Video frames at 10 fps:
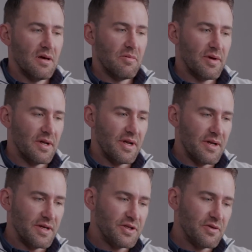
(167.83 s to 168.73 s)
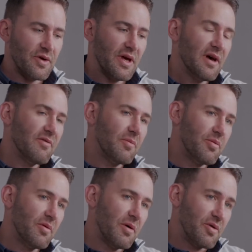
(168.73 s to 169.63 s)
But in addition, we have
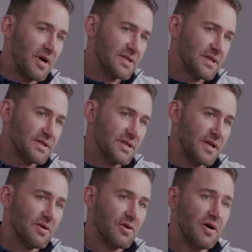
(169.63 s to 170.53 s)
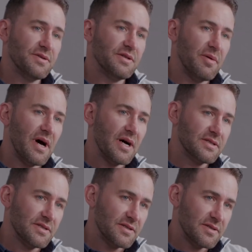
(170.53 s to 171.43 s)
a process that crawls the
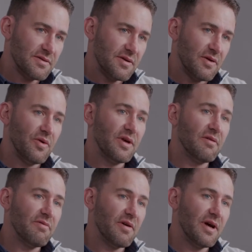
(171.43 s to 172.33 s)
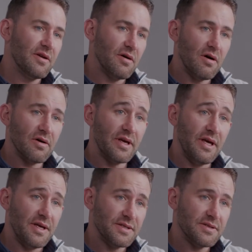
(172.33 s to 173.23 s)
boxes, and we can find all
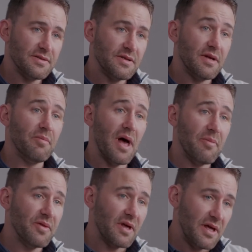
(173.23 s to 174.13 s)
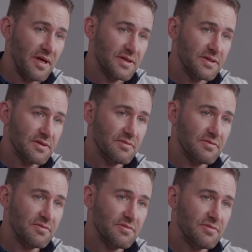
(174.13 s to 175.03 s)
keys and map the keys
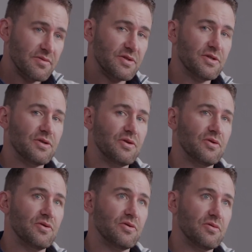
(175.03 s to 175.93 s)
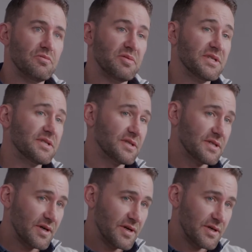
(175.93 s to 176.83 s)
to business
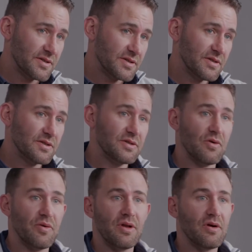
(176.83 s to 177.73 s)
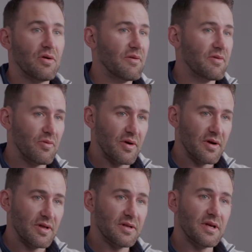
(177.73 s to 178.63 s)
areas. So we know
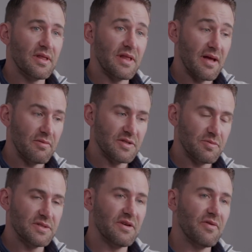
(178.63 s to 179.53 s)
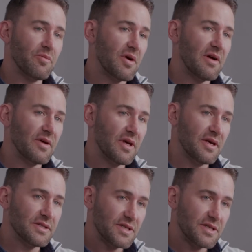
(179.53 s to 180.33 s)
everywhere that specific private key is